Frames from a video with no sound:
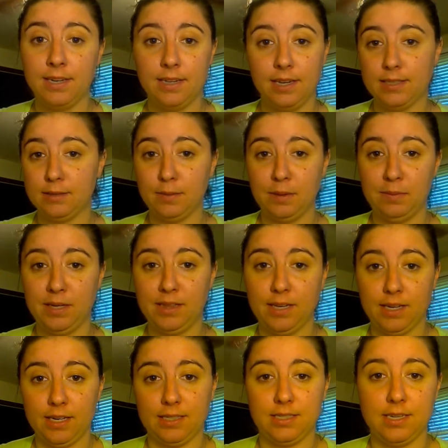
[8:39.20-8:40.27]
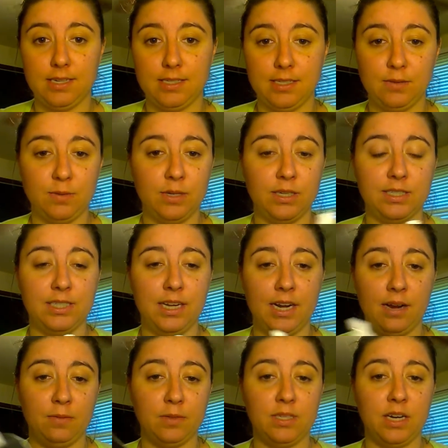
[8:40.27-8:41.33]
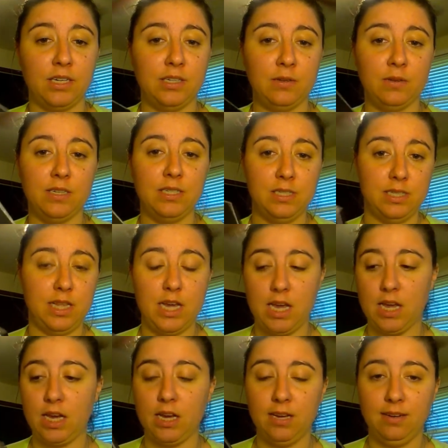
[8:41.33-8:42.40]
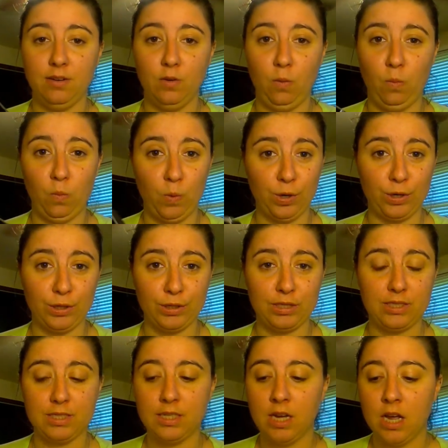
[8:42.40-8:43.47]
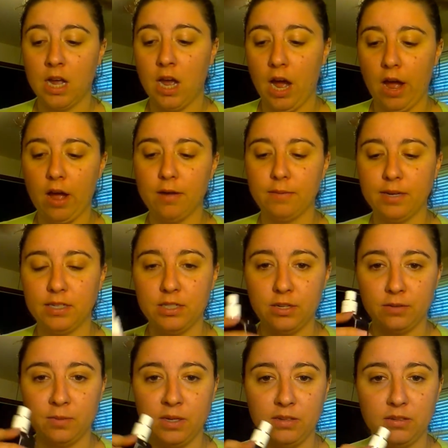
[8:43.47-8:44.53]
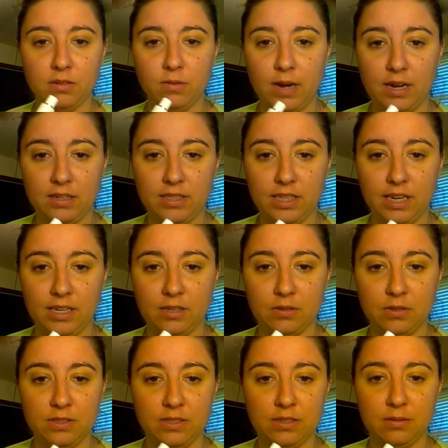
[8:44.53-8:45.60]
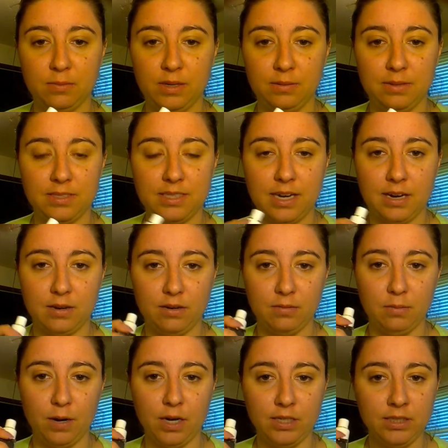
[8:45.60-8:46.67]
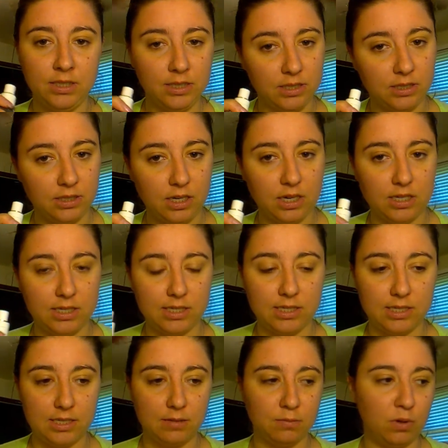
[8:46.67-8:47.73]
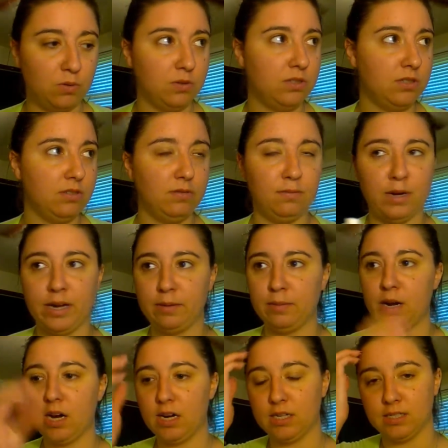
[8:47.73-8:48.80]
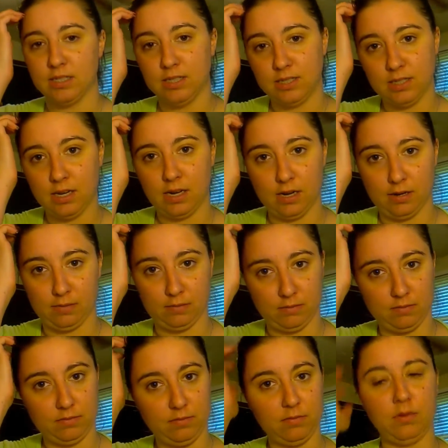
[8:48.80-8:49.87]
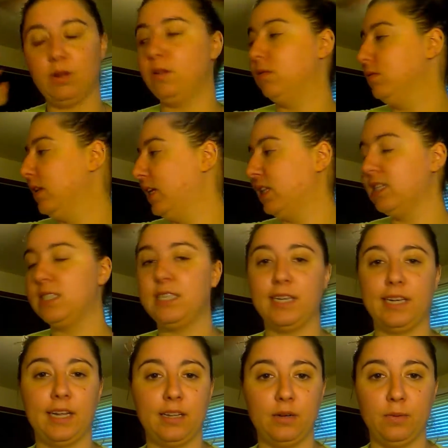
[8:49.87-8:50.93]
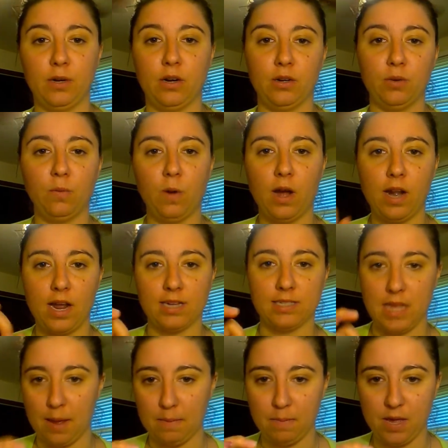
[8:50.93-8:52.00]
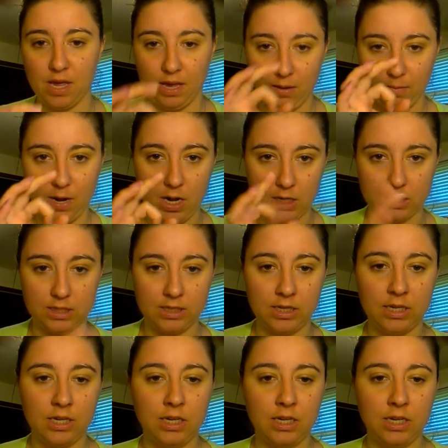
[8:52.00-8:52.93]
That's my big thing, as long as it works, and I will tell you, this thing works. It took me a little while to get used to the BB style button, because most of my mods, like the SIG le80 mod has that big button.